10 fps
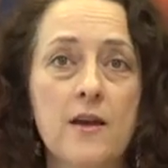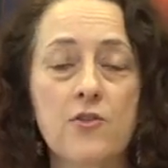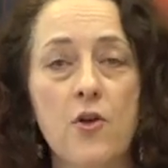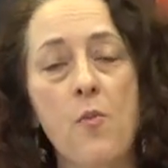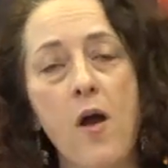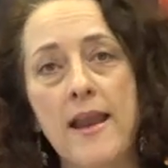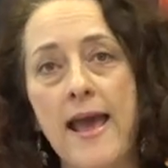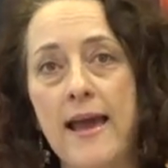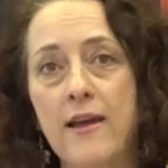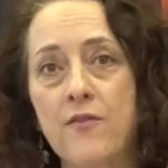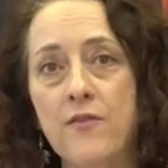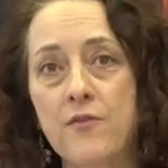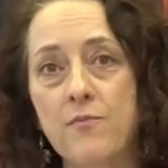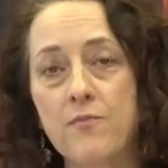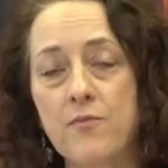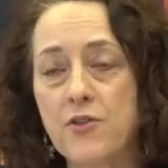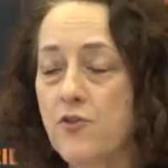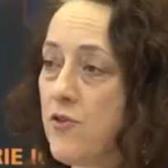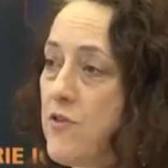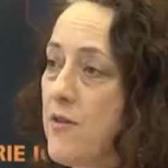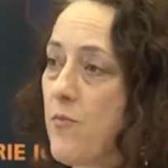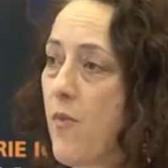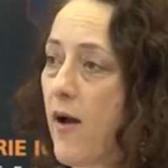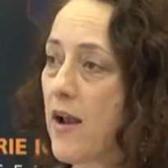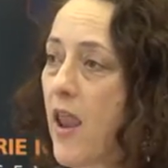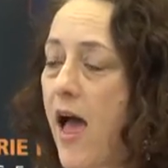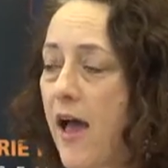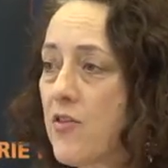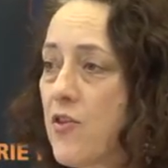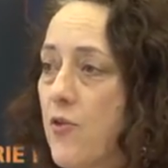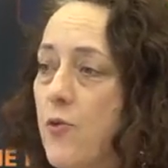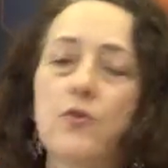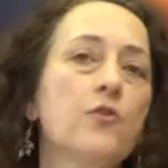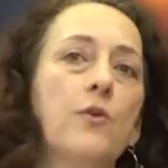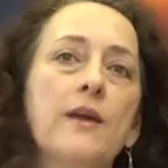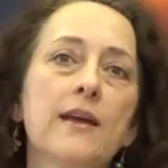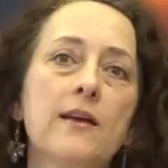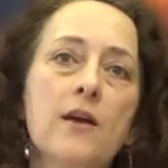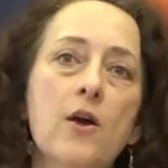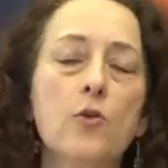So I might have students in my class who are doing